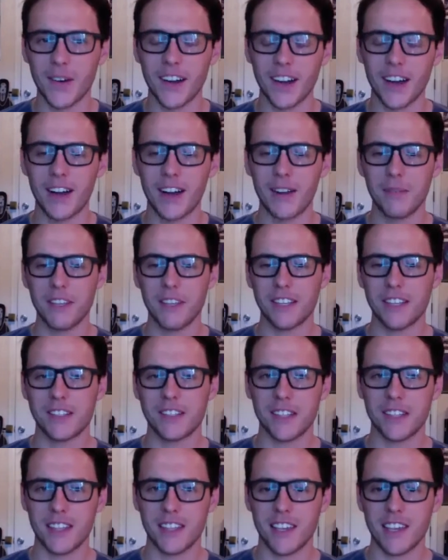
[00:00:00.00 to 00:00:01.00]

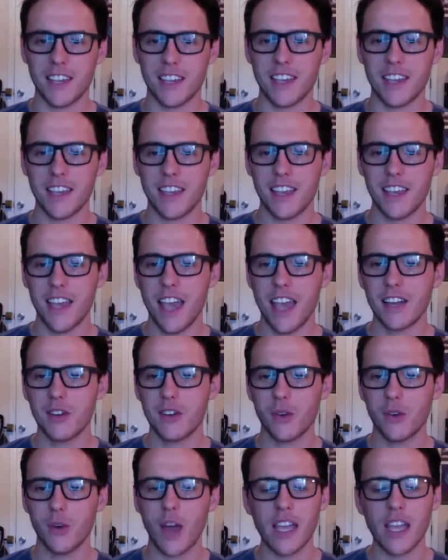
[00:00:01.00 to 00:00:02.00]
obviously Edgar
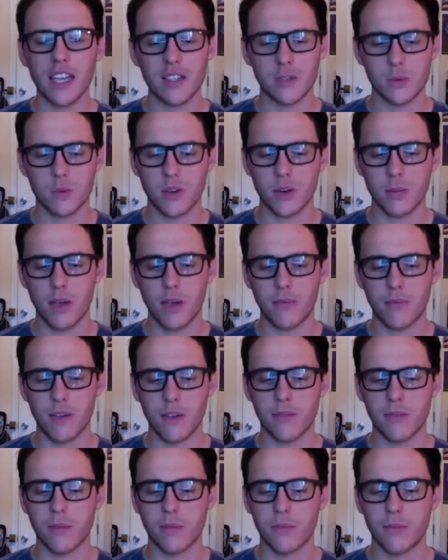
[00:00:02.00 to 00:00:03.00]
Wright is one of my
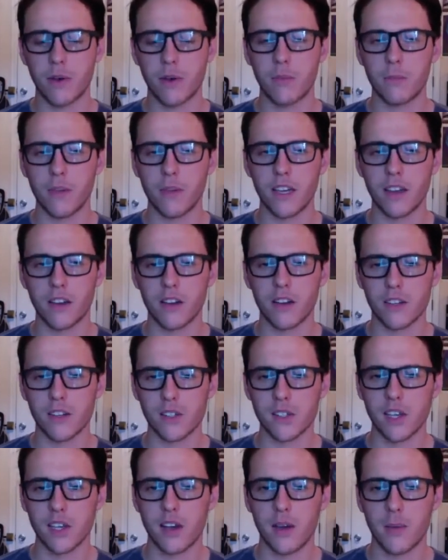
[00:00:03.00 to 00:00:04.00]
favorite filmmakers.
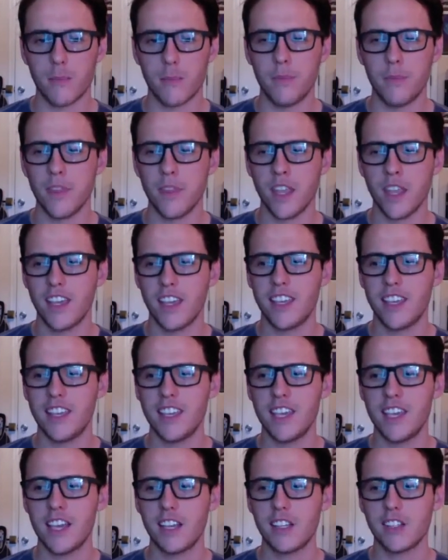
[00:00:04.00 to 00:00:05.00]
He
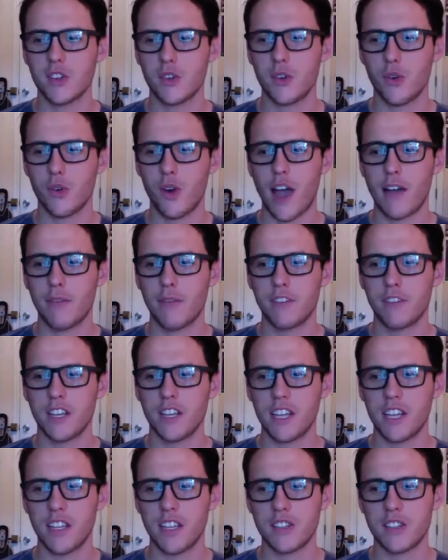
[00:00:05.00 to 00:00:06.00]
has
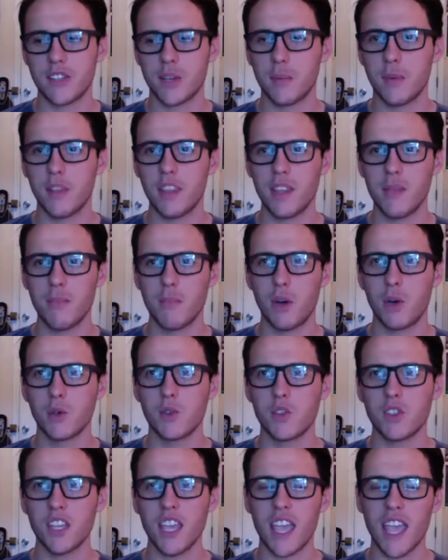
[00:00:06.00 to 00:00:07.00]
crafted some of the
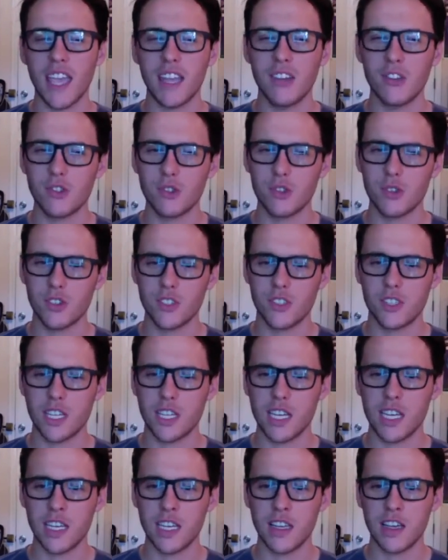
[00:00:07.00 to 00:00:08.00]
most
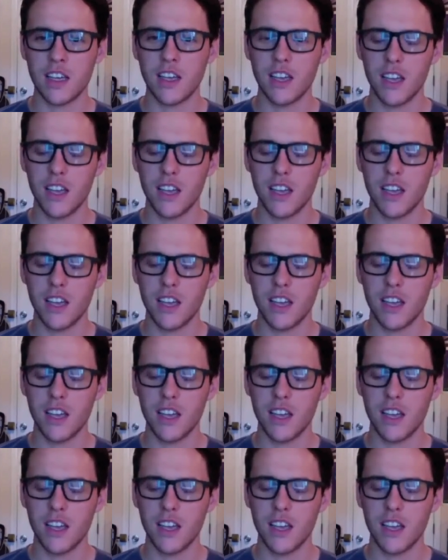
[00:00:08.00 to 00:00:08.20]
interesting,